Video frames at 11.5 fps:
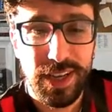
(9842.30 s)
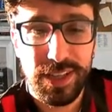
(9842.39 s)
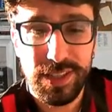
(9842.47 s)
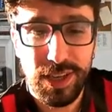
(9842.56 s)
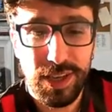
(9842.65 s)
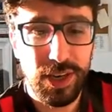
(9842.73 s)

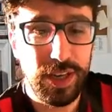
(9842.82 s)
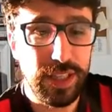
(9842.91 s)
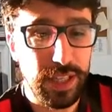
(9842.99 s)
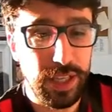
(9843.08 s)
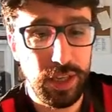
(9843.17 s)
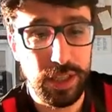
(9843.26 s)
So
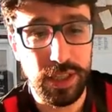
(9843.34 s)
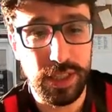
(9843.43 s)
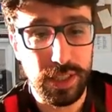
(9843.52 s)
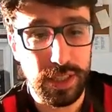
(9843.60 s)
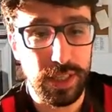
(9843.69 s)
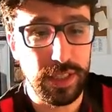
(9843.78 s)

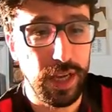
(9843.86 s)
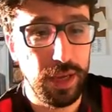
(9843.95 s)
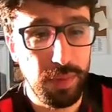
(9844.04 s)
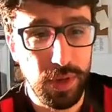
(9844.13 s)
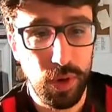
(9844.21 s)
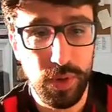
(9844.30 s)
it's gonna
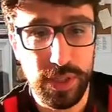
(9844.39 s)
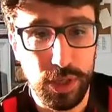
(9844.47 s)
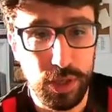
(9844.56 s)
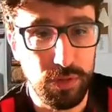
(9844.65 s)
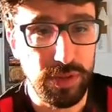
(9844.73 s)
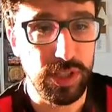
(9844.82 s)
be always a
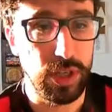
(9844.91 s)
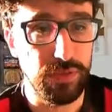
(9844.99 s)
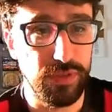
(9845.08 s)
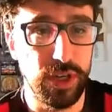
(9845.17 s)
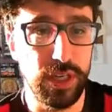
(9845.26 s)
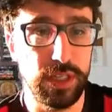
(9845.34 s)
good result
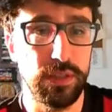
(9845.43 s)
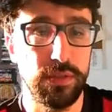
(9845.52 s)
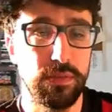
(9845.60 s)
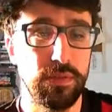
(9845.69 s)
for us.